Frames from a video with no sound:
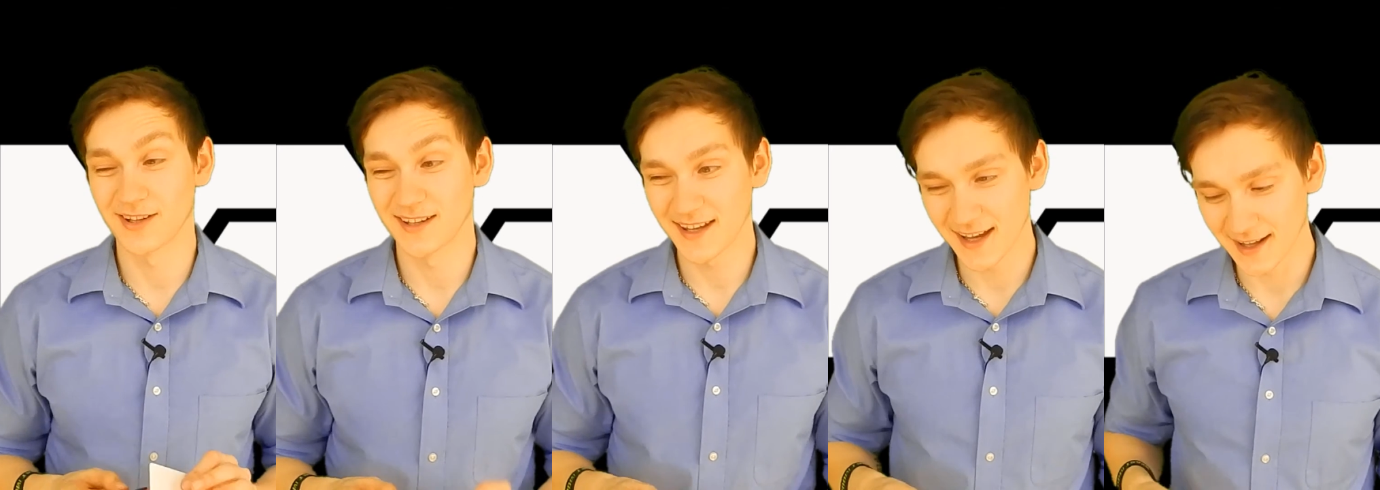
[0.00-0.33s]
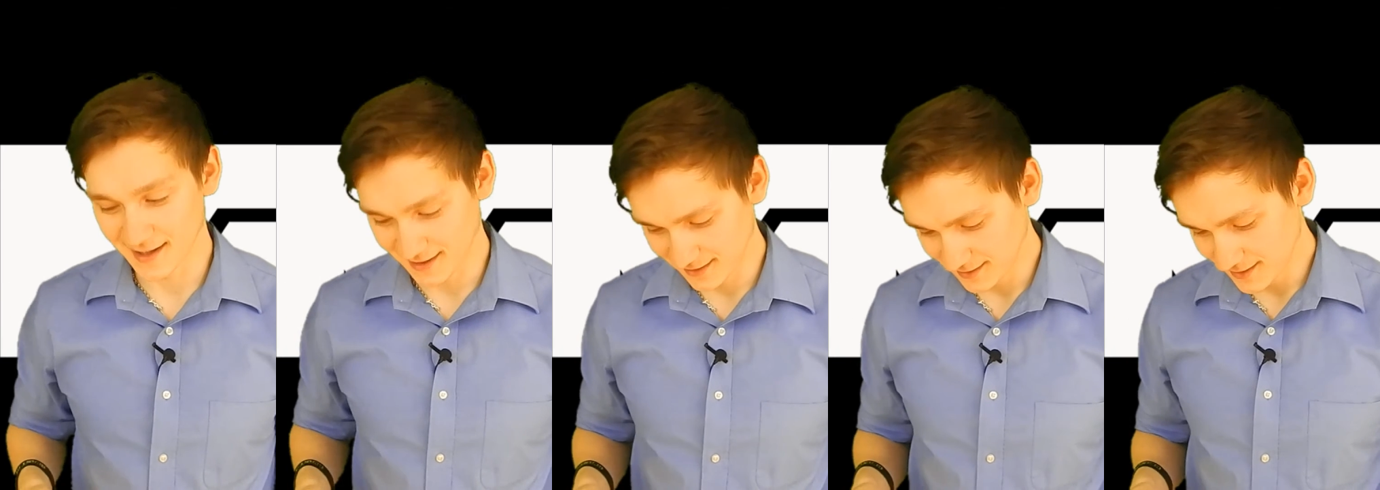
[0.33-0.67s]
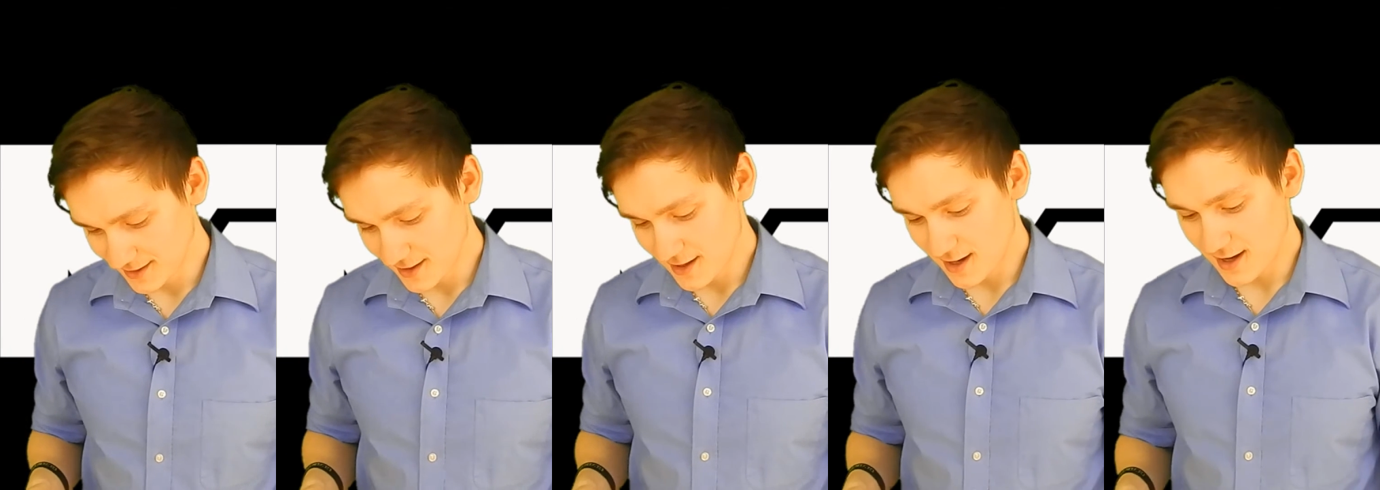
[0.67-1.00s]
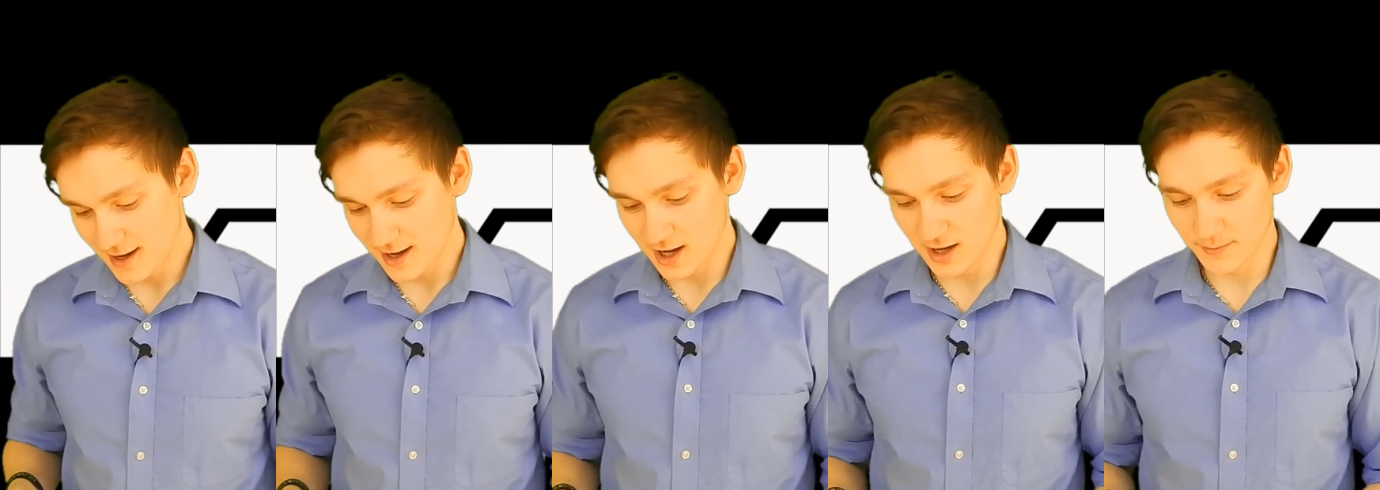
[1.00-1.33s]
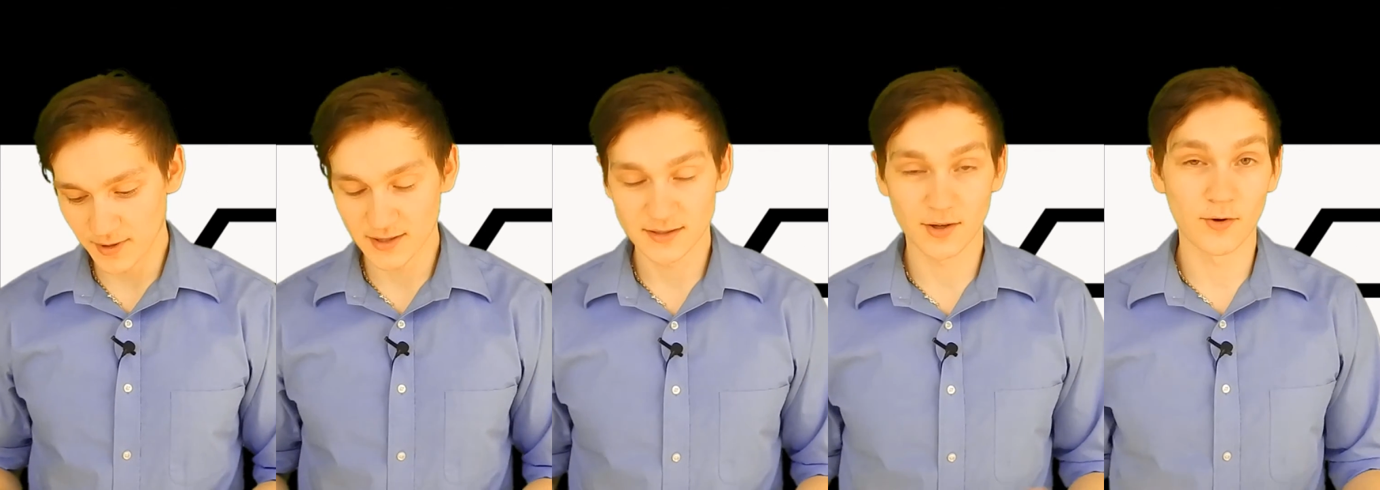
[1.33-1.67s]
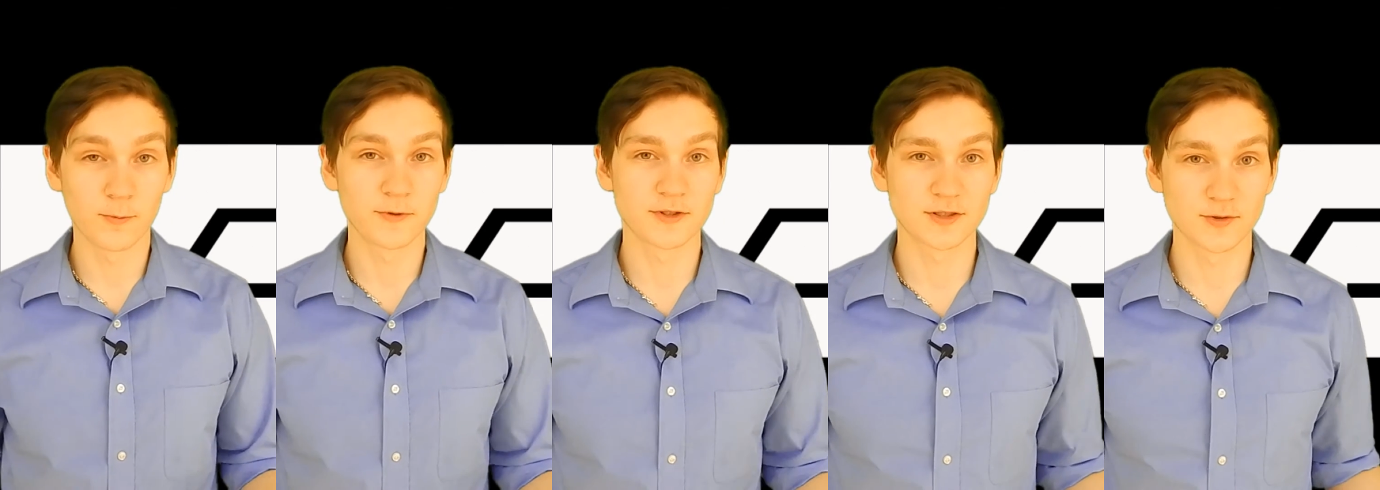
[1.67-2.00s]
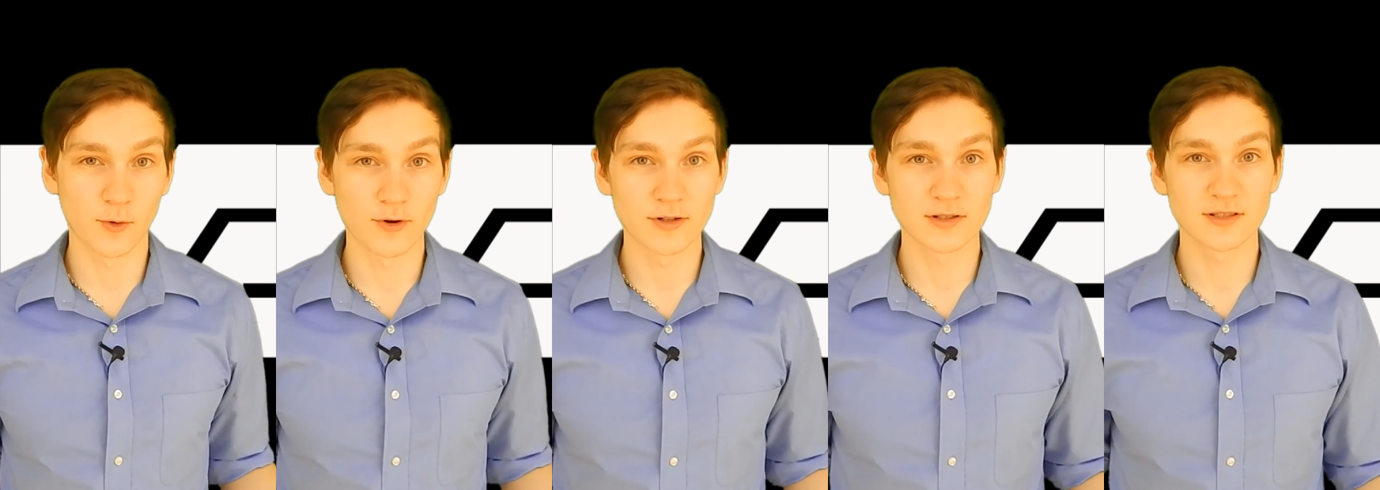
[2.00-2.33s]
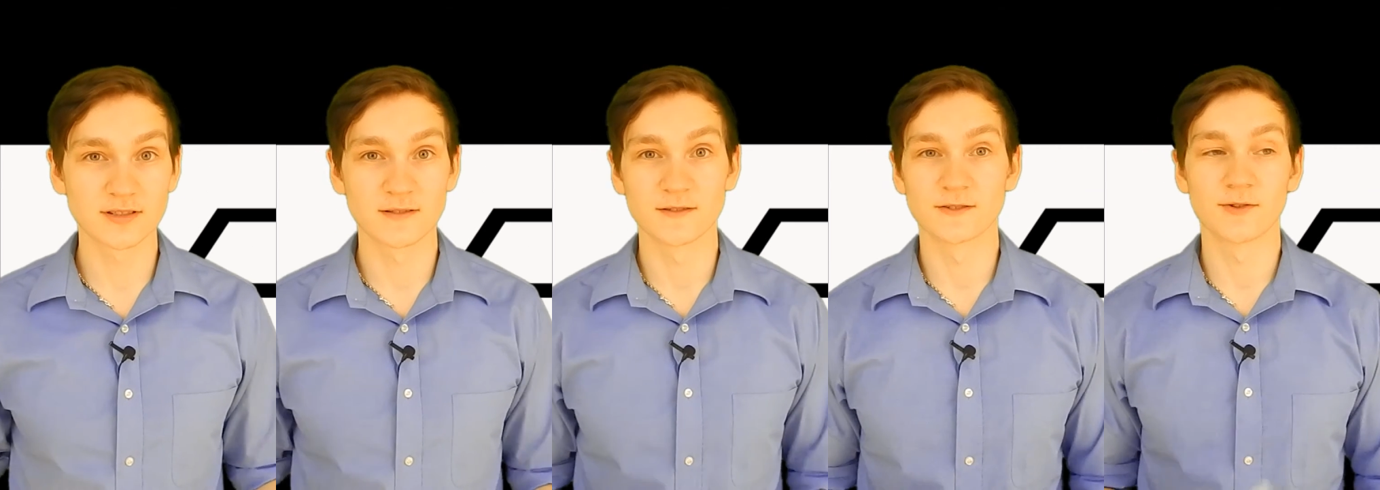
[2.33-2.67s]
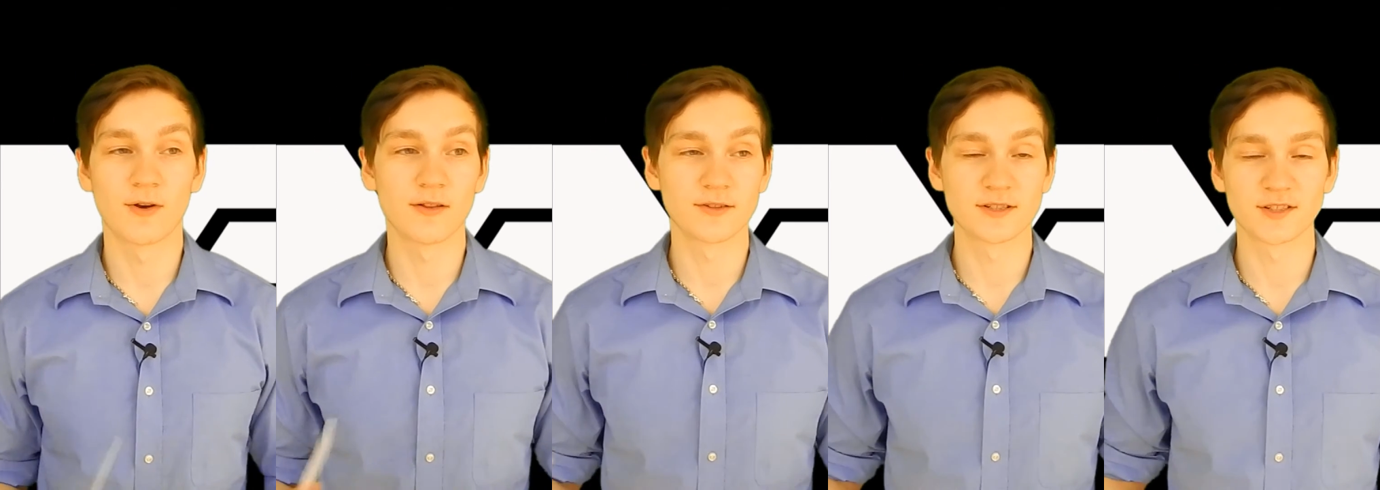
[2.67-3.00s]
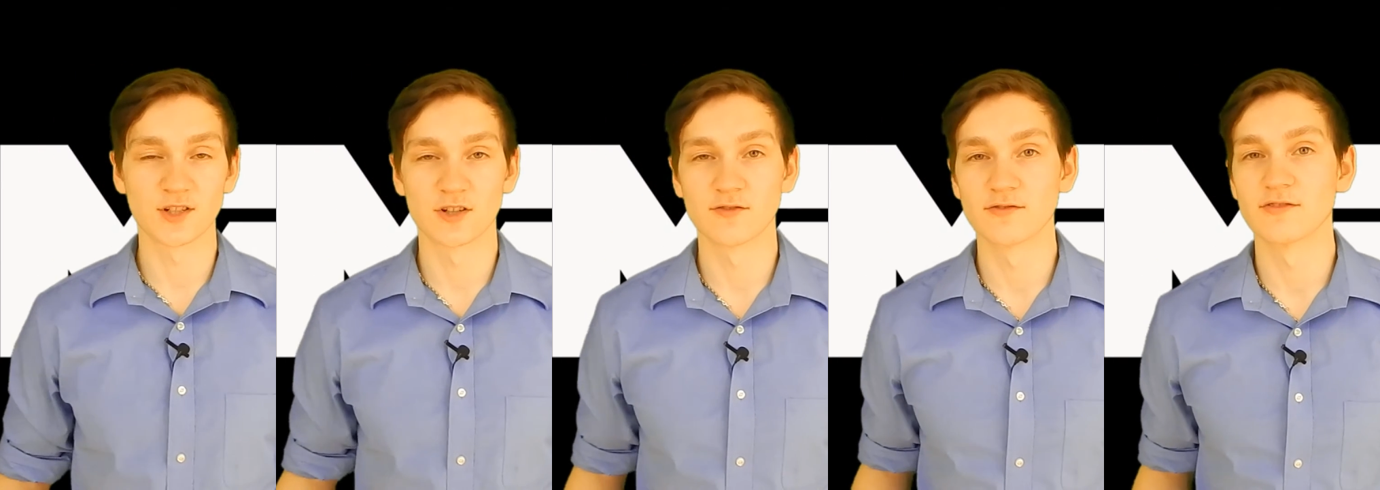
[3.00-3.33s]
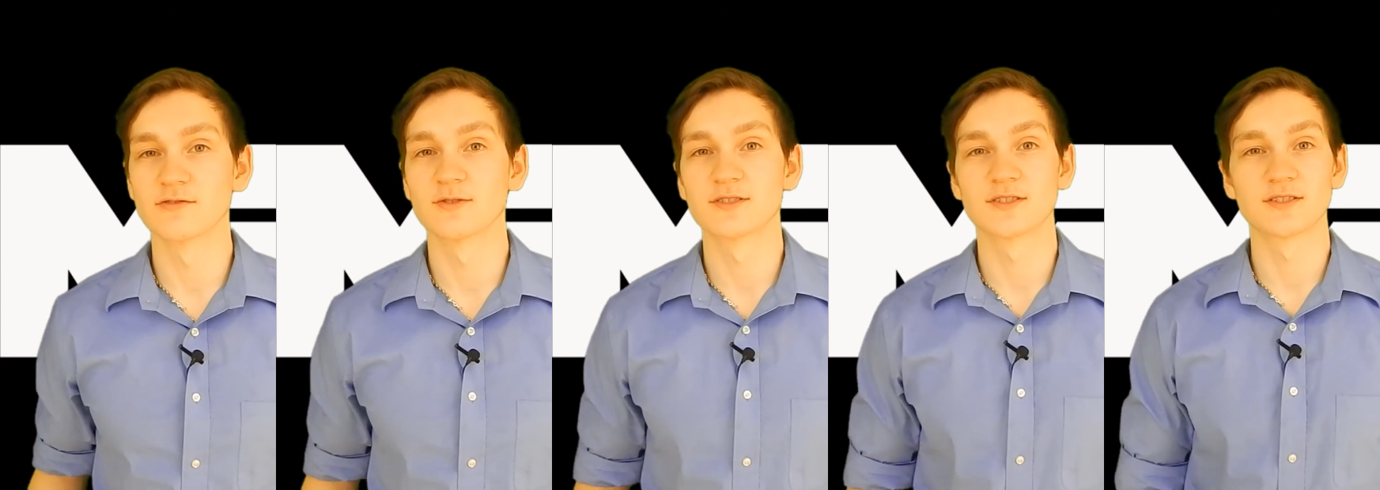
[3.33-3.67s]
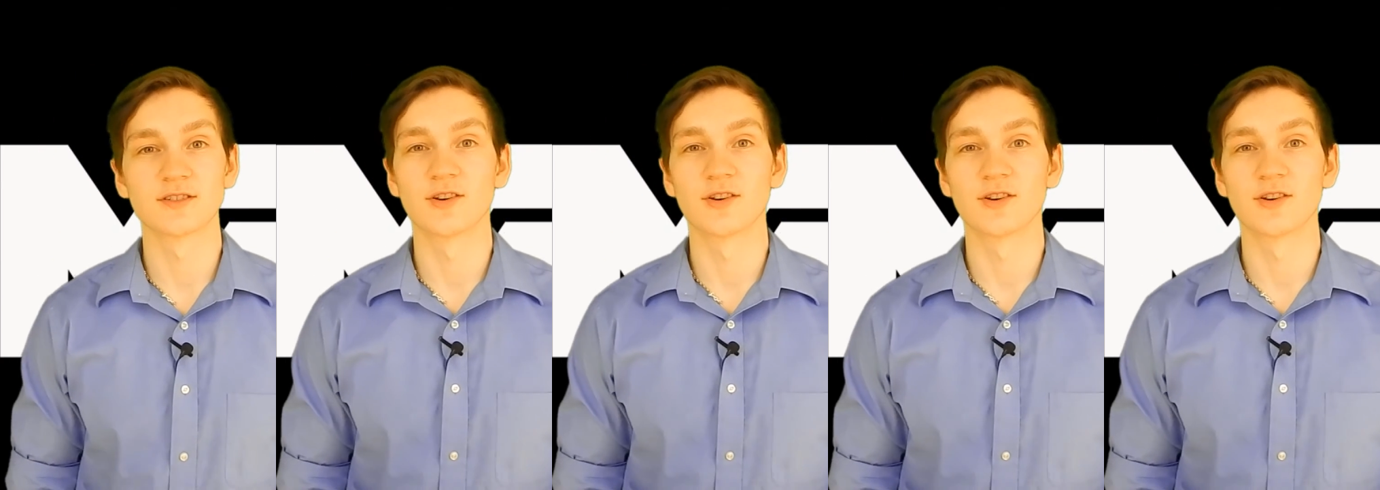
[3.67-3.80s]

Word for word: You can get. Uh, because open source, there's no other servers.